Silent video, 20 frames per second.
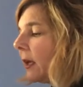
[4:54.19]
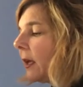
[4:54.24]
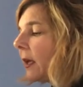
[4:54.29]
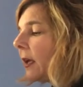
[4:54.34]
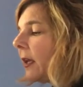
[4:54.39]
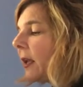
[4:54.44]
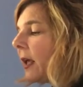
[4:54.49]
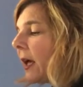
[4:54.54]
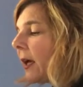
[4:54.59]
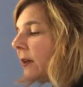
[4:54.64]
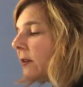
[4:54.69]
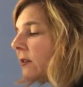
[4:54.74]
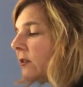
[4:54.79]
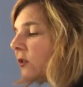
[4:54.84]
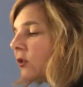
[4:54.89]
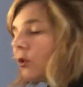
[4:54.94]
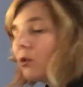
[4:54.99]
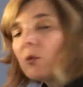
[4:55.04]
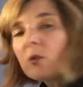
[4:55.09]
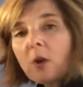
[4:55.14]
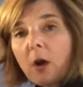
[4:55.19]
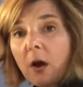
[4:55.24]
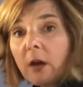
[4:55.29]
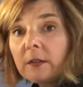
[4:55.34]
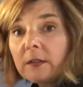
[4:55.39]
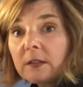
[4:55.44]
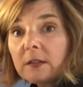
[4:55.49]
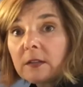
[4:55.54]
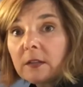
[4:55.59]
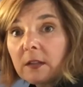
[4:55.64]
It has 2
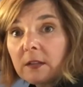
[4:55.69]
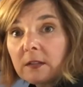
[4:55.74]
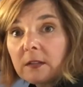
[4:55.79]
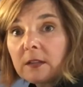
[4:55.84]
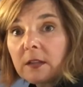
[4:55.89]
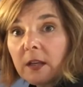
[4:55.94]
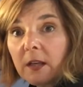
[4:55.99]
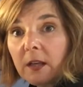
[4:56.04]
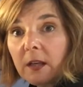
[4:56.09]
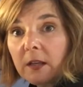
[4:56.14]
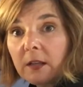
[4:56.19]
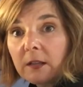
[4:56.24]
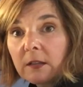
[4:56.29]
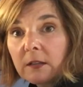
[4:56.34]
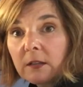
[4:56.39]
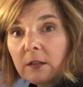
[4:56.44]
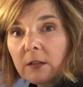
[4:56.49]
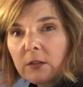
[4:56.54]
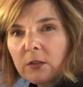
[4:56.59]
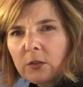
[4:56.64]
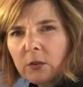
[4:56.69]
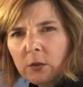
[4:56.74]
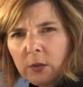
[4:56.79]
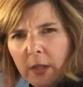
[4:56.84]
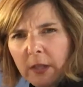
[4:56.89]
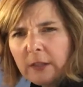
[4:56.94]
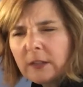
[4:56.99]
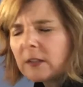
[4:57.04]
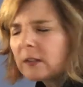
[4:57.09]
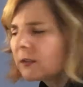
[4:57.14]
consonants that end. So
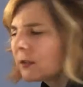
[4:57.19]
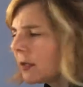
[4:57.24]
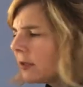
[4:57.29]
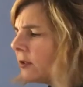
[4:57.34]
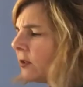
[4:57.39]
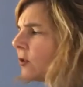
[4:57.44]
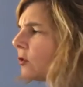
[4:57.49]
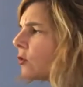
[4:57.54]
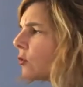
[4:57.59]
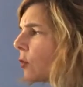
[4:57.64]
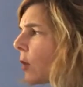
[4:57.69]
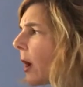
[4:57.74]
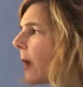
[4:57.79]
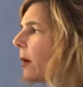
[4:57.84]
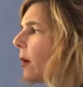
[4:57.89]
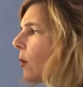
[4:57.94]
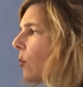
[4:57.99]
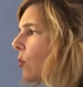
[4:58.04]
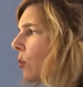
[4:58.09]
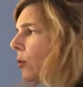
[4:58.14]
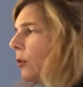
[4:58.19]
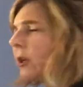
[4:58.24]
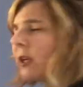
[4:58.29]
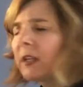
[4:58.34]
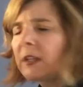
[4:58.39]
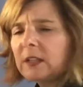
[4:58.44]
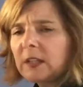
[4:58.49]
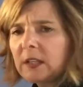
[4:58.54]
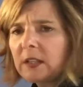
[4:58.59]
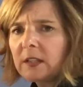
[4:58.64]
let's try our word
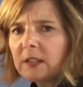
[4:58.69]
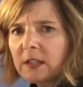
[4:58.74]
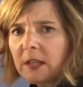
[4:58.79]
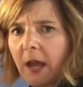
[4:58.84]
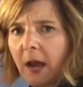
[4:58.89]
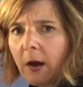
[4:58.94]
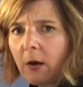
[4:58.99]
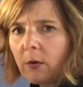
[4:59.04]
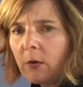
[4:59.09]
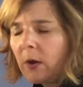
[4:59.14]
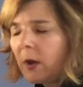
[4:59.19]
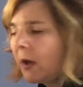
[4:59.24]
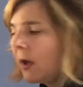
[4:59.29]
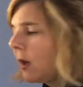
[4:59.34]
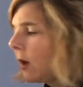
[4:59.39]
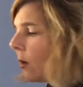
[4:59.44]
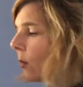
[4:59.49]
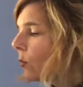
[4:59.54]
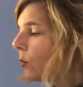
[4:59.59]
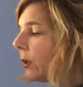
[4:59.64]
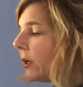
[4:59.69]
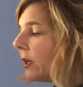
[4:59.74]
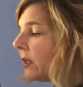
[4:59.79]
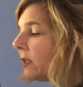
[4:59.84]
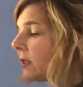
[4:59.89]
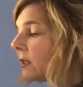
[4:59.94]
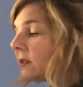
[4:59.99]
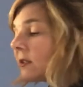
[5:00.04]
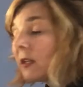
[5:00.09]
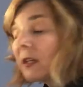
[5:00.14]
endings now when it
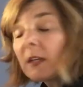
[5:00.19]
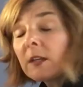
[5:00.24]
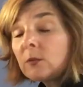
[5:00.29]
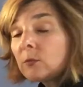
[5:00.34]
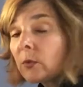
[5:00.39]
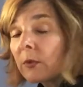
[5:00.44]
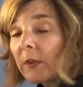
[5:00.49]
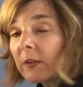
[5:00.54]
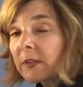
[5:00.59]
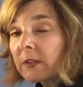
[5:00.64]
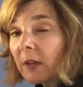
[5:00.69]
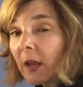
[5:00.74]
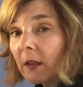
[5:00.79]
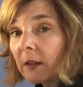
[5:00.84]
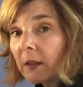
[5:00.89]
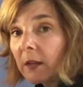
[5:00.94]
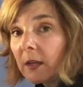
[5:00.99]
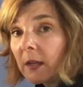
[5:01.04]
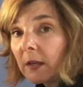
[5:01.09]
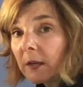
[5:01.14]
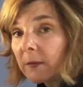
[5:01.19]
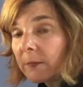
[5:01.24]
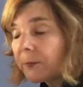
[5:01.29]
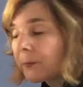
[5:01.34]
doesn't end with a silent E.